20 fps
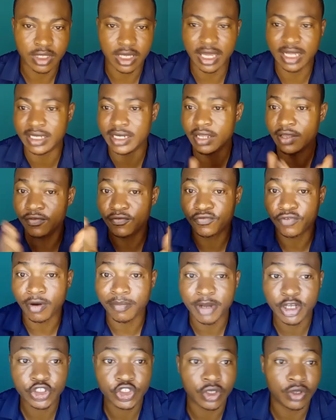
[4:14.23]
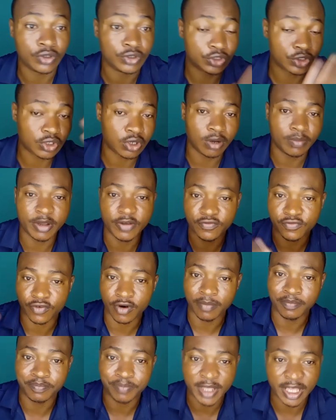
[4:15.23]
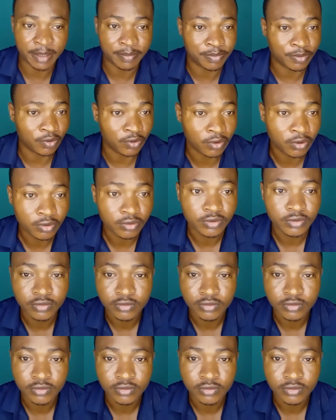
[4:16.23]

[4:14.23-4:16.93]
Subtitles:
and informations coming from people.